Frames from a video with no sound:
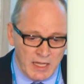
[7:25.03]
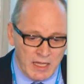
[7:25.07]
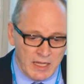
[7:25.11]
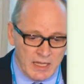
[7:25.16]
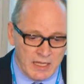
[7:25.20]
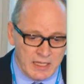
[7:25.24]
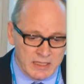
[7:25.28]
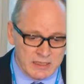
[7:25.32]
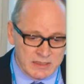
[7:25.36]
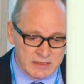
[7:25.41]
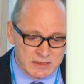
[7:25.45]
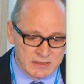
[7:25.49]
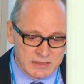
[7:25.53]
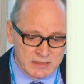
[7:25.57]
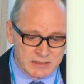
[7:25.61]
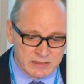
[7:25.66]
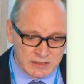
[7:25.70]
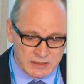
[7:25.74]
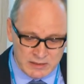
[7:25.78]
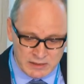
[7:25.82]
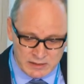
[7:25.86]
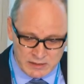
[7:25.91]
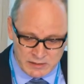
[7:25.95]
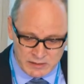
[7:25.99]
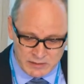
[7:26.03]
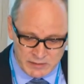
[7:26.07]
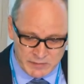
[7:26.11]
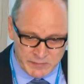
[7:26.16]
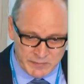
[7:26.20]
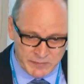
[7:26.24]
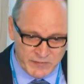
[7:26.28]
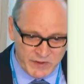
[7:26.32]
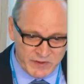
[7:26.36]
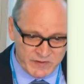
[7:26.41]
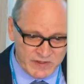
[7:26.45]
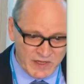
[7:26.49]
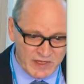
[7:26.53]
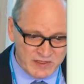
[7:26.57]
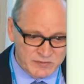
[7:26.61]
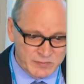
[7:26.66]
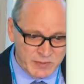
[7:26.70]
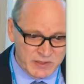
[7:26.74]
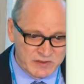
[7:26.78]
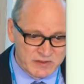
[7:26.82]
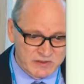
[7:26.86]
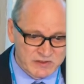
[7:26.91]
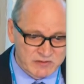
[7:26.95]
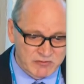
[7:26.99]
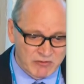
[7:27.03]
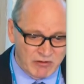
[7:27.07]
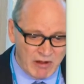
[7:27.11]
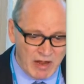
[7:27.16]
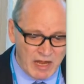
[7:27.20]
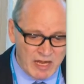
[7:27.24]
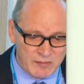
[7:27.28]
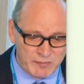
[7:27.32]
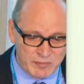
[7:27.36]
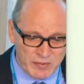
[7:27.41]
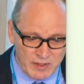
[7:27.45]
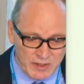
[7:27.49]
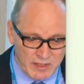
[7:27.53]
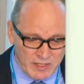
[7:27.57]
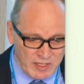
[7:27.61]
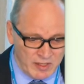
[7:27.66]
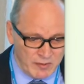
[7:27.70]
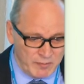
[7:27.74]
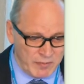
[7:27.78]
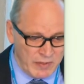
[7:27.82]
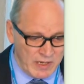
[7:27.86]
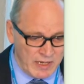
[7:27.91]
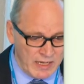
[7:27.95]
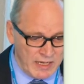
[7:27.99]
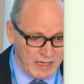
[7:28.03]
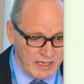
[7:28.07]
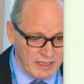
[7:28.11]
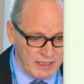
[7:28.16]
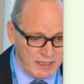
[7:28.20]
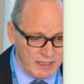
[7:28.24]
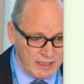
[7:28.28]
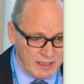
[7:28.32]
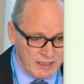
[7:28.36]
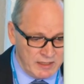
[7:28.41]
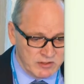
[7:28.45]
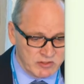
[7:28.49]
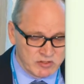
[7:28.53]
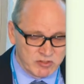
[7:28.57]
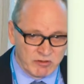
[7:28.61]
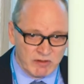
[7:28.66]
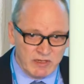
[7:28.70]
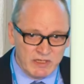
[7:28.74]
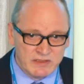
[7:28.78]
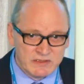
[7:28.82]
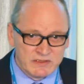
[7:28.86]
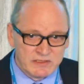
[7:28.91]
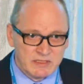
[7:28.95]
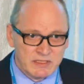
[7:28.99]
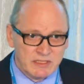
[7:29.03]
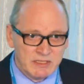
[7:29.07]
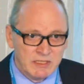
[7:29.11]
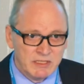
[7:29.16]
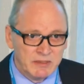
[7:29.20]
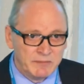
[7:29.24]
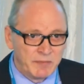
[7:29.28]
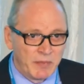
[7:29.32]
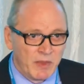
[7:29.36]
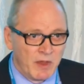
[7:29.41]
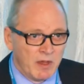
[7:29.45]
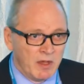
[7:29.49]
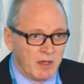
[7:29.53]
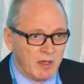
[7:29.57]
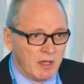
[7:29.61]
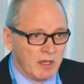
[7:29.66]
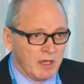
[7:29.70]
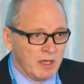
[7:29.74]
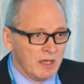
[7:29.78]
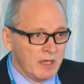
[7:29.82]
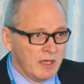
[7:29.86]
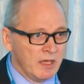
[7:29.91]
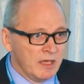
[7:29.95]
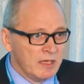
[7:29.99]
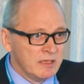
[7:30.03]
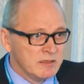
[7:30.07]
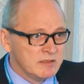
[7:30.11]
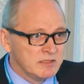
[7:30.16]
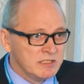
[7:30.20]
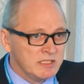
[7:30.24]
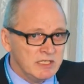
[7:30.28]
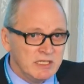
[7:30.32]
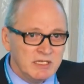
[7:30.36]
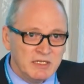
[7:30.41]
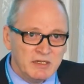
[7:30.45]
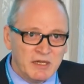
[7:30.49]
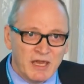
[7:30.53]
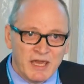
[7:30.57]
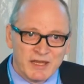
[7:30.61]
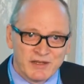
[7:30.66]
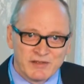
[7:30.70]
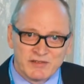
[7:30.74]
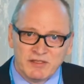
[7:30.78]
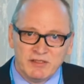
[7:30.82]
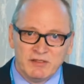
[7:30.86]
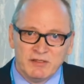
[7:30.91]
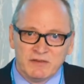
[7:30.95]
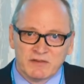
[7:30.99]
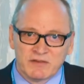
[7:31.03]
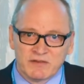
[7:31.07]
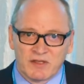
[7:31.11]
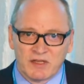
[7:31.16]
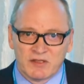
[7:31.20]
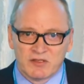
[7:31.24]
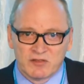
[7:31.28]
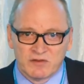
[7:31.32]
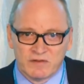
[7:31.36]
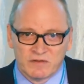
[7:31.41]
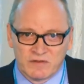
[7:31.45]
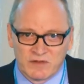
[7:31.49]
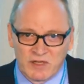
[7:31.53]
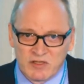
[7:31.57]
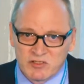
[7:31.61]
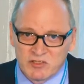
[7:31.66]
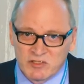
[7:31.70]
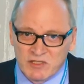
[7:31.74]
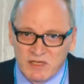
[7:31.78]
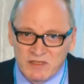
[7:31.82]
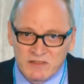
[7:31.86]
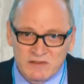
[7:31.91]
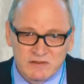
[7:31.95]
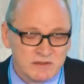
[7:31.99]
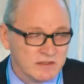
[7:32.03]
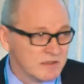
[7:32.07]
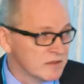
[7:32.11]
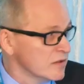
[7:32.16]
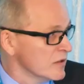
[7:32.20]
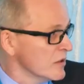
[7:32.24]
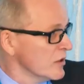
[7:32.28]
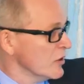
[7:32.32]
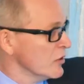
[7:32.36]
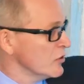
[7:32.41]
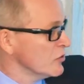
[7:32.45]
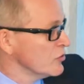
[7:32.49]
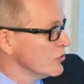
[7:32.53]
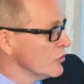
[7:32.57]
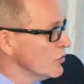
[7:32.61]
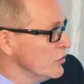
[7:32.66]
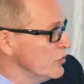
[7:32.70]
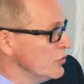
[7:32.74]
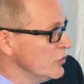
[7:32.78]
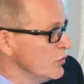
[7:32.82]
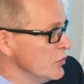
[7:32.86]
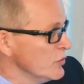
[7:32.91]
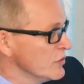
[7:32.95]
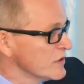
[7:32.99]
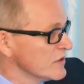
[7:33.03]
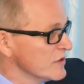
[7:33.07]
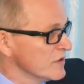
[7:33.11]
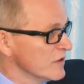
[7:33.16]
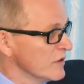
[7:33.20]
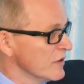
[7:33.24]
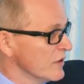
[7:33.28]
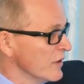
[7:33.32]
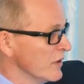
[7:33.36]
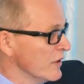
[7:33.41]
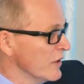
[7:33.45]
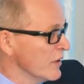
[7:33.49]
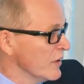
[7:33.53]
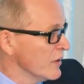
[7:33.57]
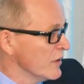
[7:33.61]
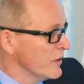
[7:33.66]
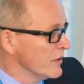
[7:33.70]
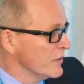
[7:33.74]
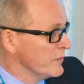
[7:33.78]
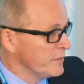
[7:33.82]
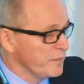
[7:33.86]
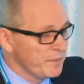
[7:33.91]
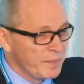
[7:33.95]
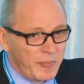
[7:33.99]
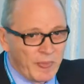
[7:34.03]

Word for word: And this has been described by Tracy, and he actually suggested to use a